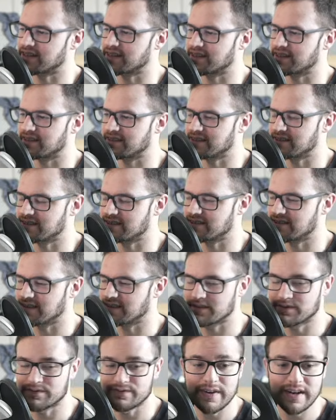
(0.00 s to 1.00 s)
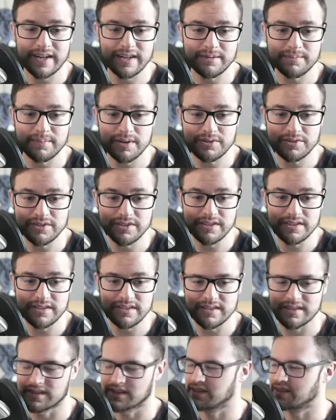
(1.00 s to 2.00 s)
this fire potion
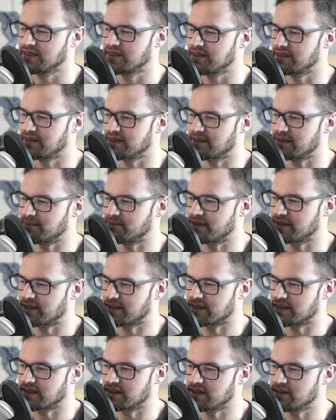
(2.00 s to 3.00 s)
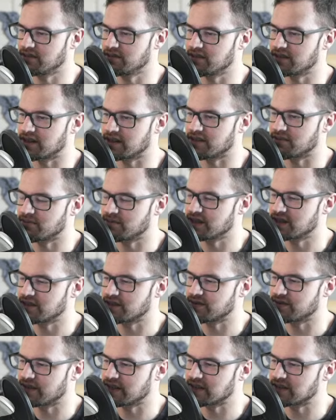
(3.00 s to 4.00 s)
that the player can use at the winter
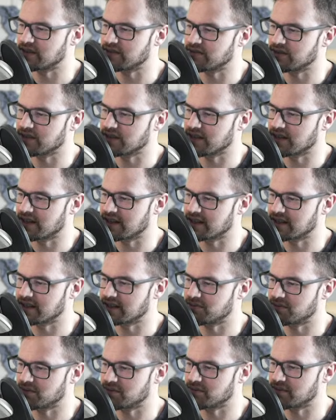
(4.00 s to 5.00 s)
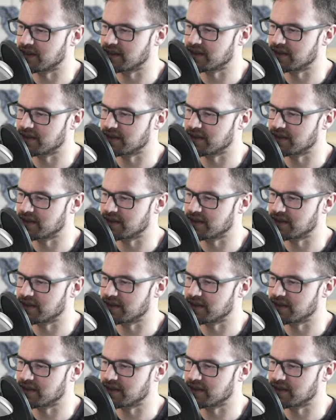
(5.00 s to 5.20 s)
festival, and it will make this